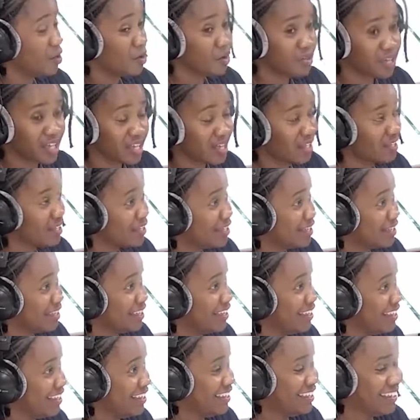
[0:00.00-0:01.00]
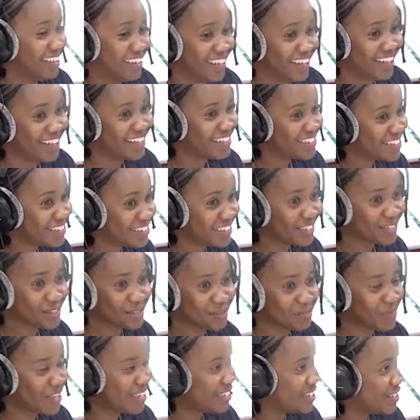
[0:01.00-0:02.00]
Okay. Let us stick
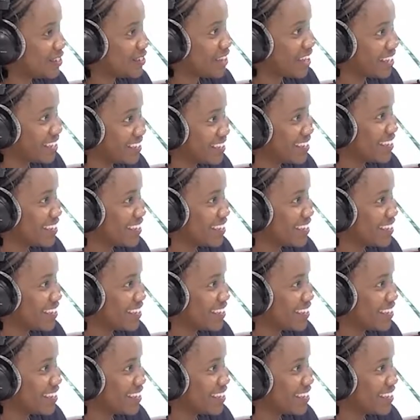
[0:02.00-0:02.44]
to my strength.